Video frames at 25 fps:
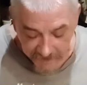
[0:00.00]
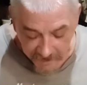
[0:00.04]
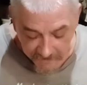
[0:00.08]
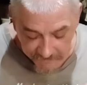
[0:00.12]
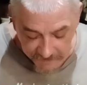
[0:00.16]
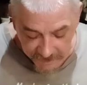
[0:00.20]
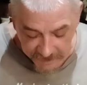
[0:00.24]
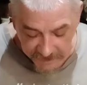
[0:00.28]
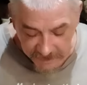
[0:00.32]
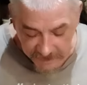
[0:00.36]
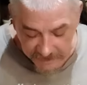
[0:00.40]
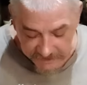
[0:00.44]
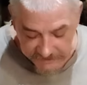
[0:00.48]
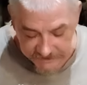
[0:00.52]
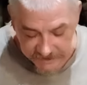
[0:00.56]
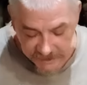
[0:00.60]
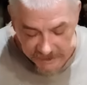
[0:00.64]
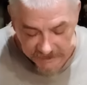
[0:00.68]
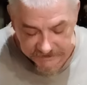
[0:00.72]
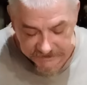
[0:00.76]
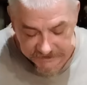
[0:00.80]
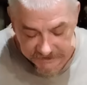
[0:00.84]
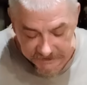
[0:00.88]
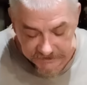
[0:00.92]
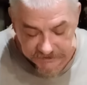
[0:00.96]
My hot
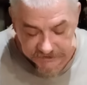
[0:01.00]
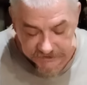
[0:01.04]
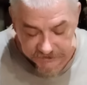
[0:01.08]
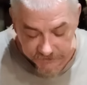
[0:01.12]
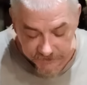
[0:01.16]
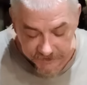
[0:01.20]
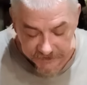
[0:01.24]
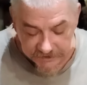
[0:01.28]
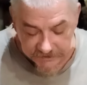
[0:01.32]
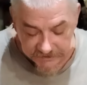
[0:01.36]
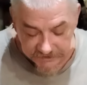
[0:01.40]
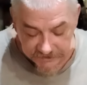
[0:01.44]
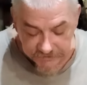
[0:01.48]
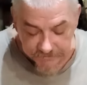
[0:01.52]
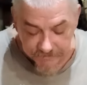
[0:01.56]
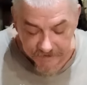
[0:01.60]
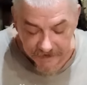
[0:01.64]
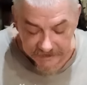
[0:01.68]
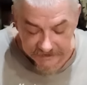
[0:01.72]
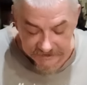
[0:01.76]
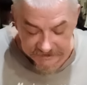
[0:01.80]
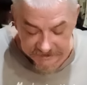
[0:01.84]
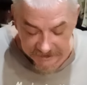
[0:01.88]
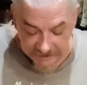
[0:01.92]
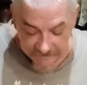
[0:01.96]
sauce is sweet and
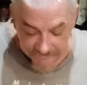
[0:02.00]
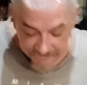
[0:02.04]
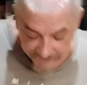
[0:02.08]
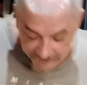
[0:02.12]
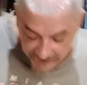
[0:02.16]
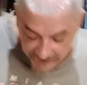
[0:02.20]
spicy.